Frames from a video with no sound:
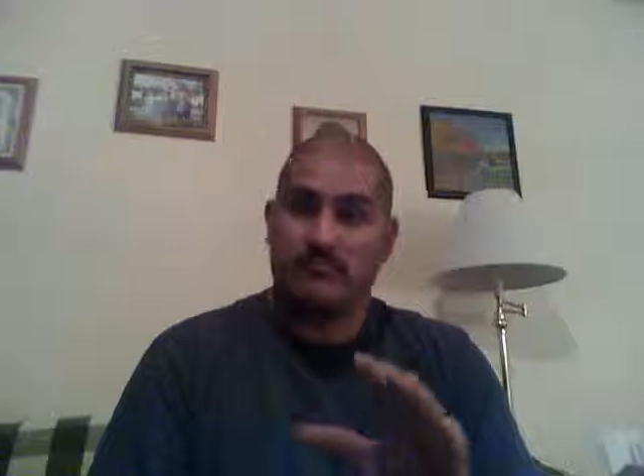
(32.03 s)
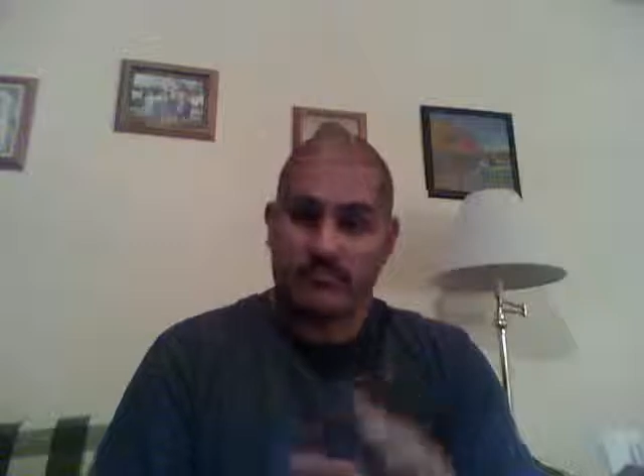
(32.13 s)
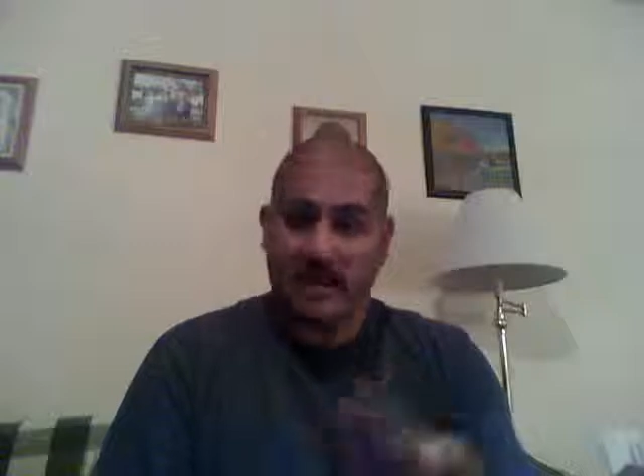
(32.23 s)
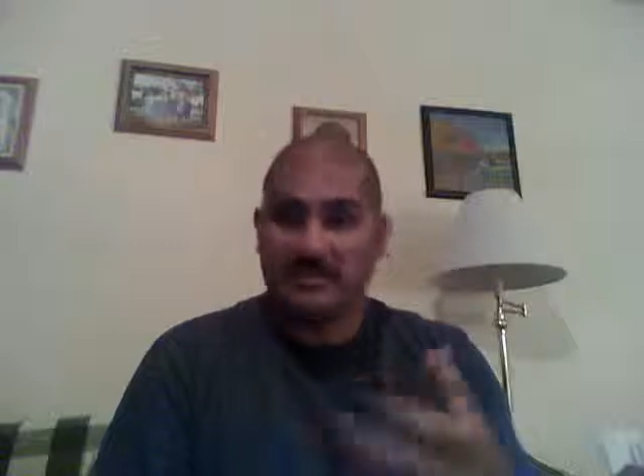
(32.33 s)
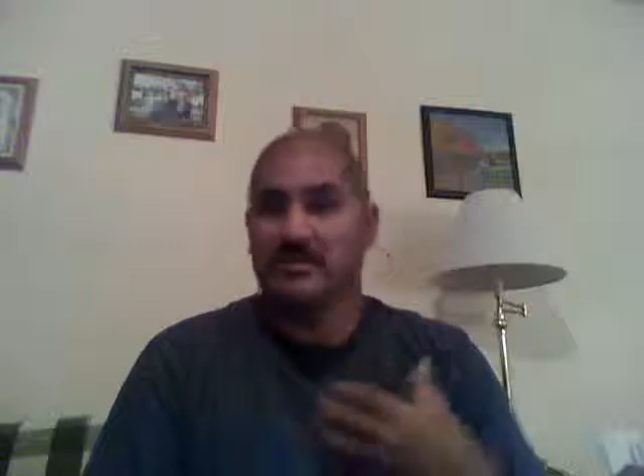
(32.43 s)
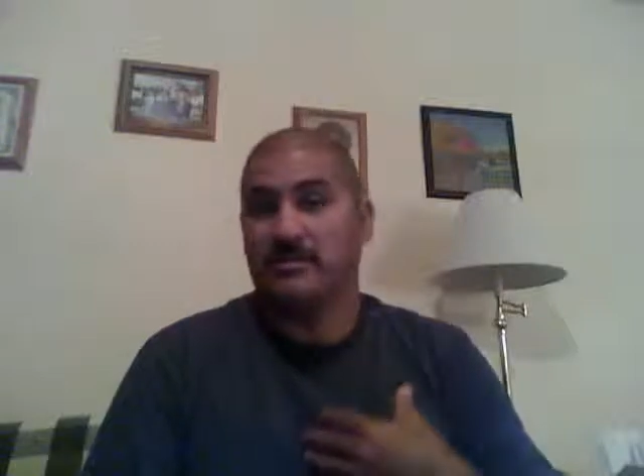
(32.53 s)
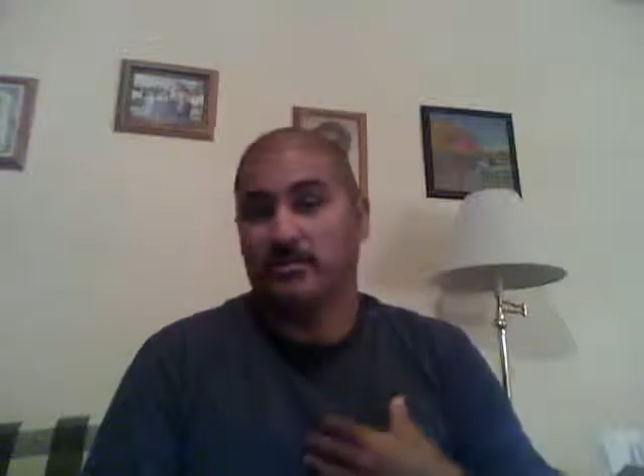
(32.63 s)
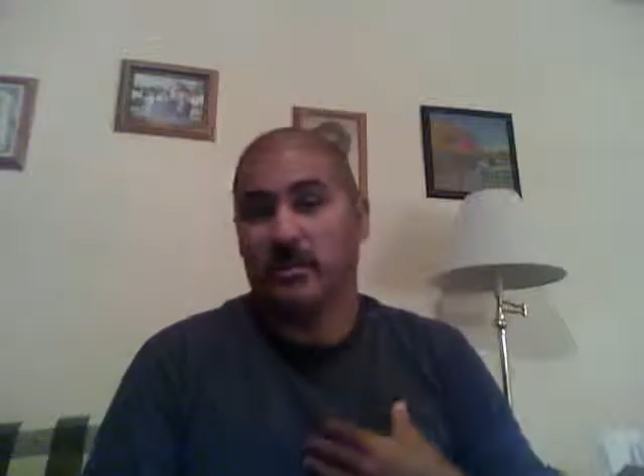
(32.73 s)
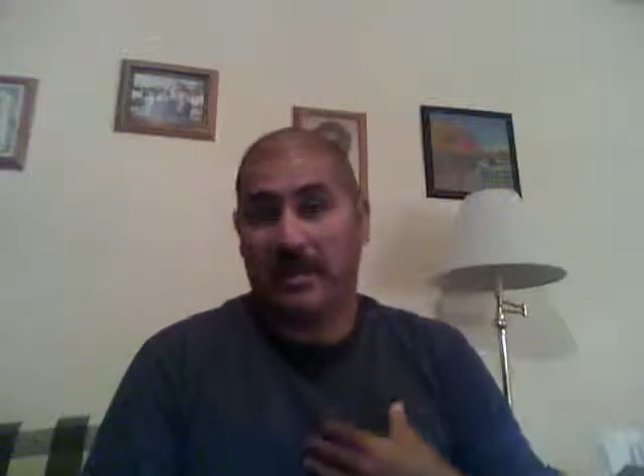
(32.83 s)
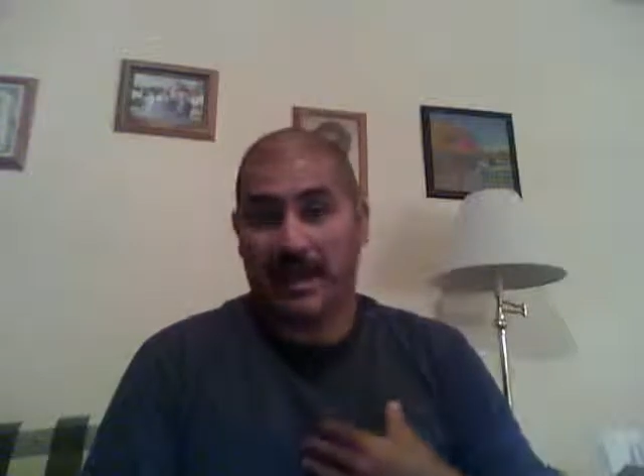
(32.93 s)
Basically,
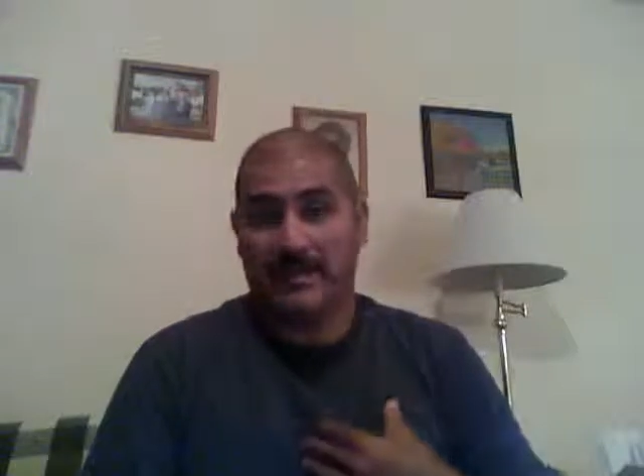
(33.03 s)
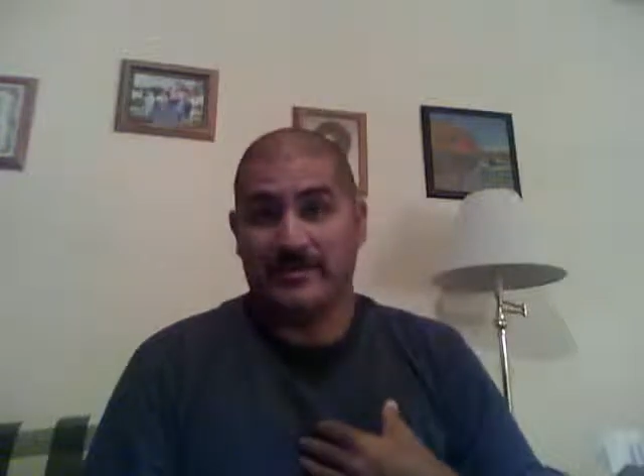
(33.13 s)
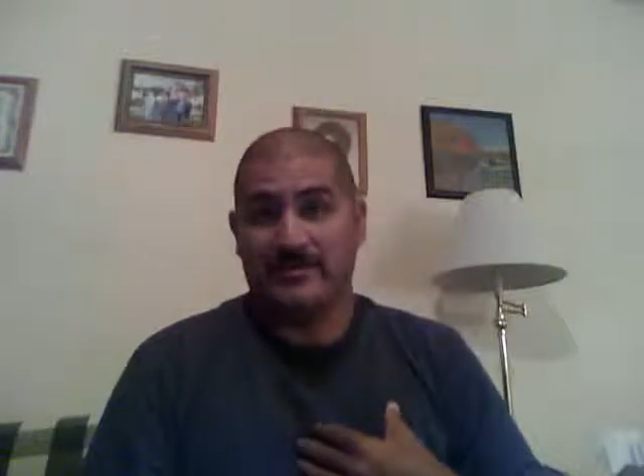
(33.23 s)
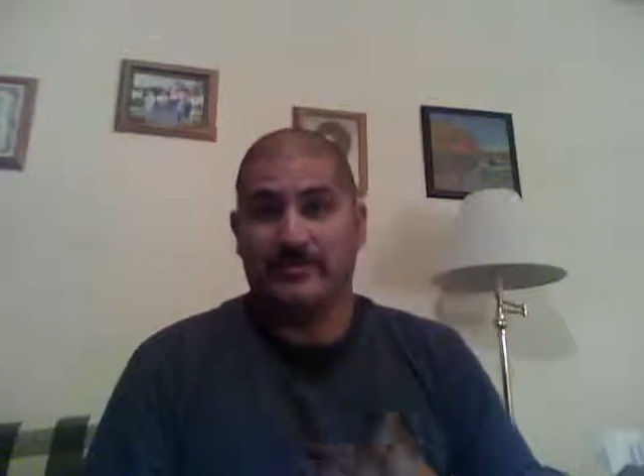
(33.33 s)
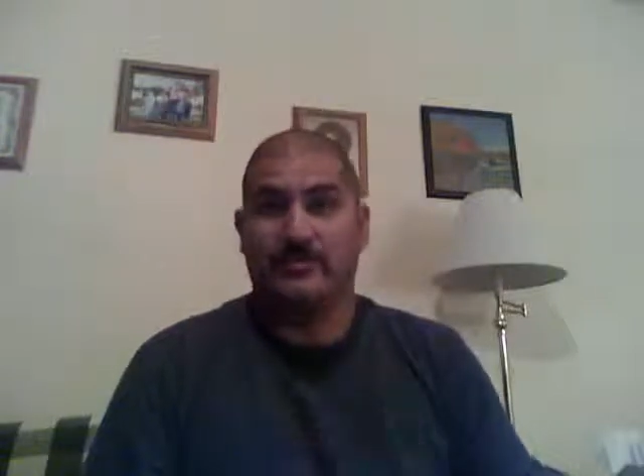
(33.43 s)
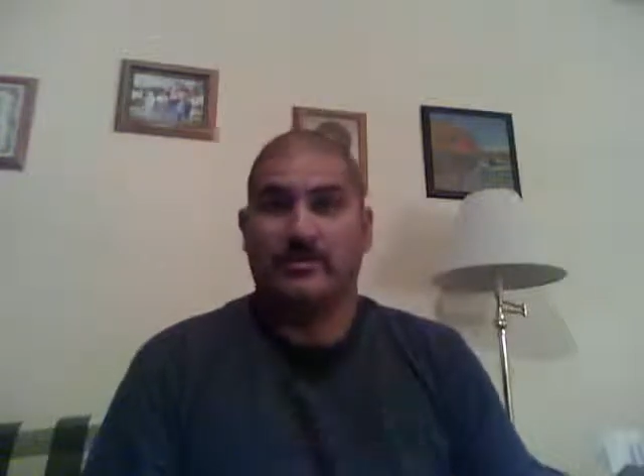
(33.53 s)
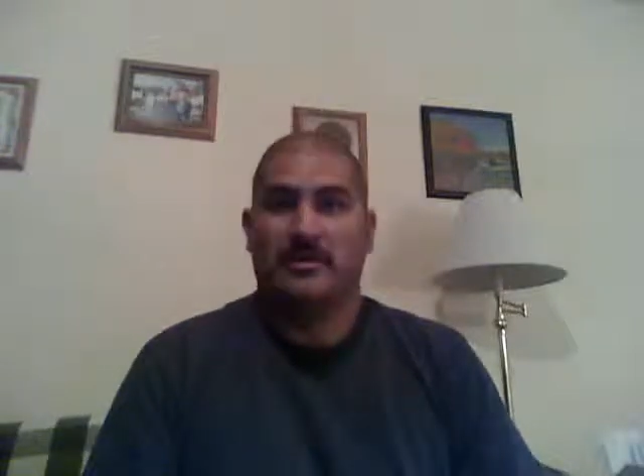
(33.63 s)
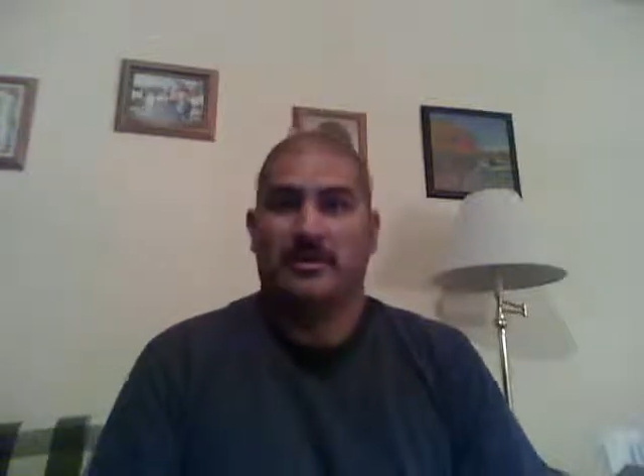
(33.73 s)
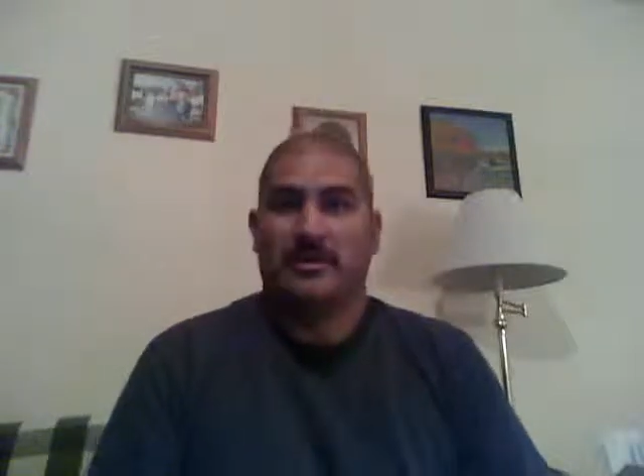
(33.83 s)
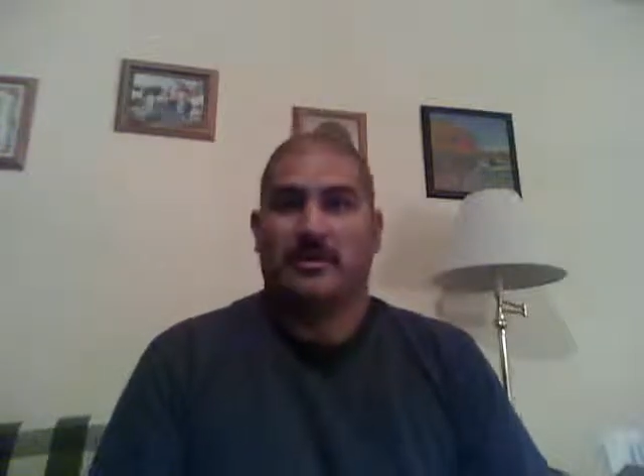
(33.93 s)
what I do.
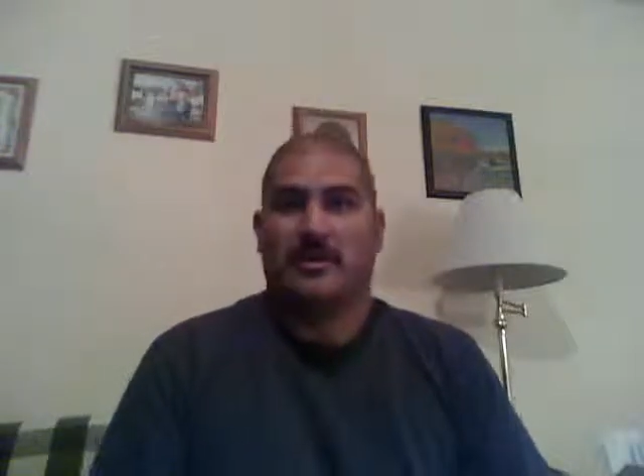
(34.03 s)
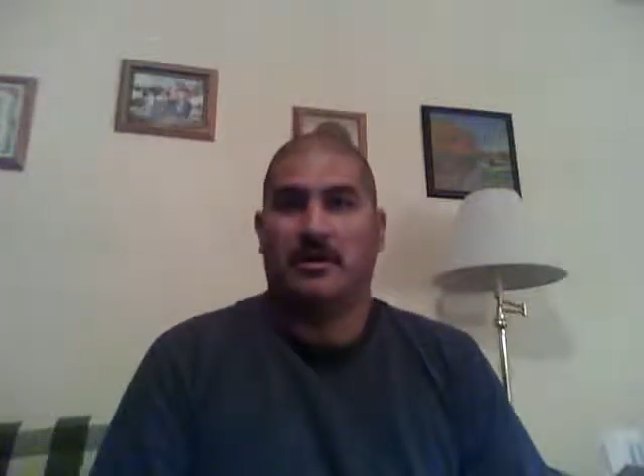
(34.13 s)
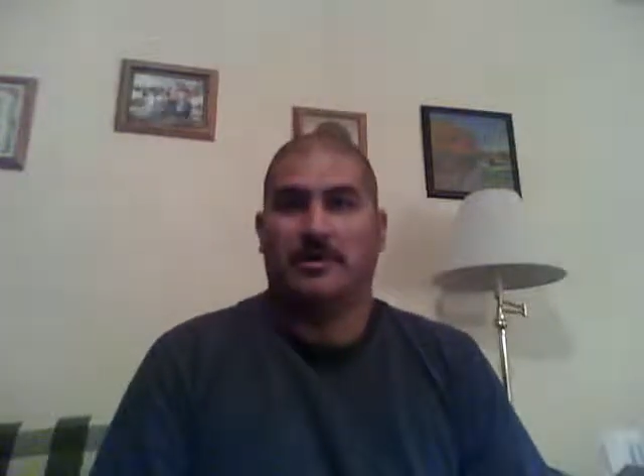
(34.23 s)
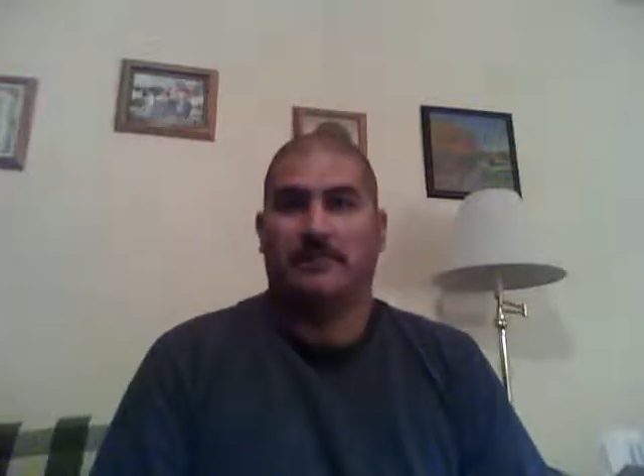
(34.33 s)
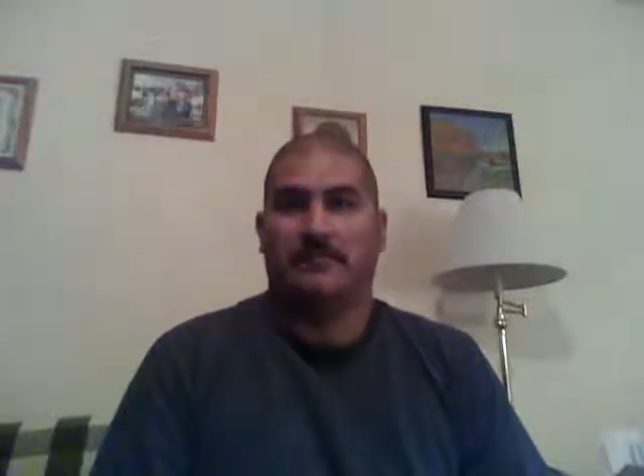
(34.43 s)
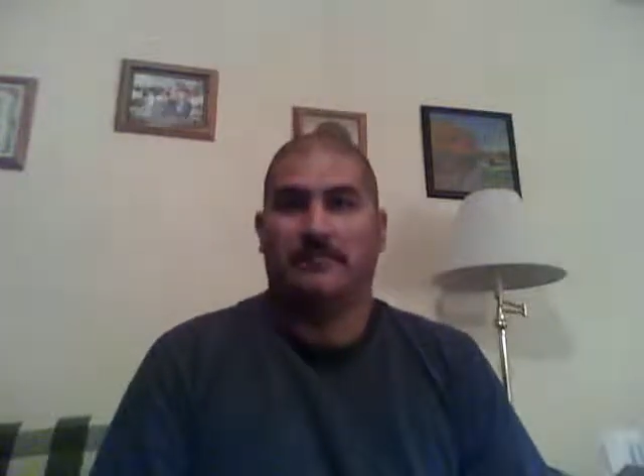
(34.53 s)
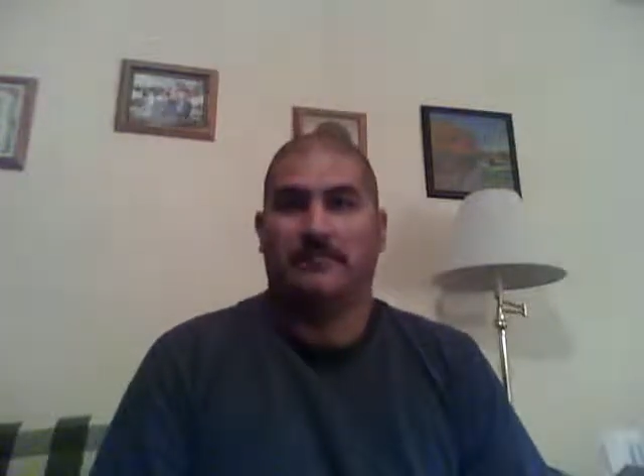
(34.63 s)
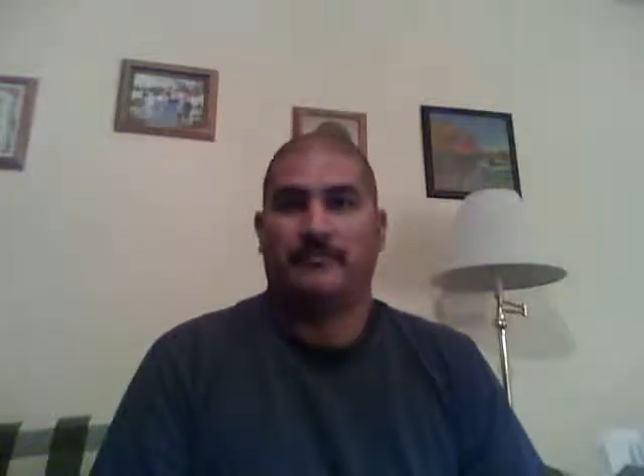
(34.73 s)
Um,